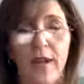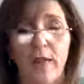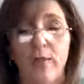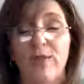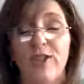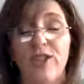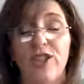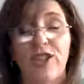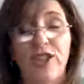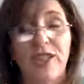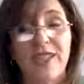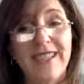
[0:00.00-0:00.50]

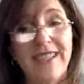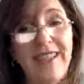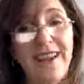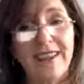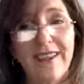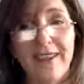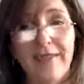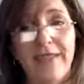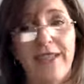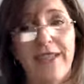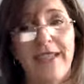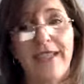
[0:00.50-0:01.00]
which does
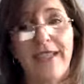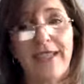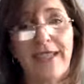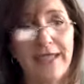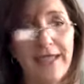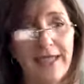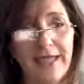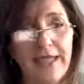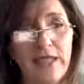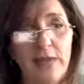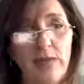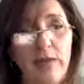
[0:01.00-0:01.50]
not even
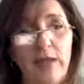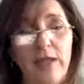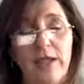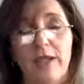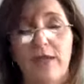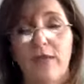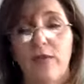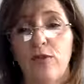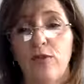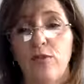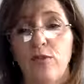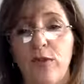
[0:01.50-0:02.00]
exist
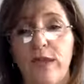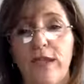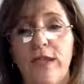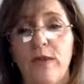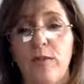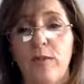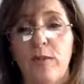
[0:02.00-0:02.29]
because if you read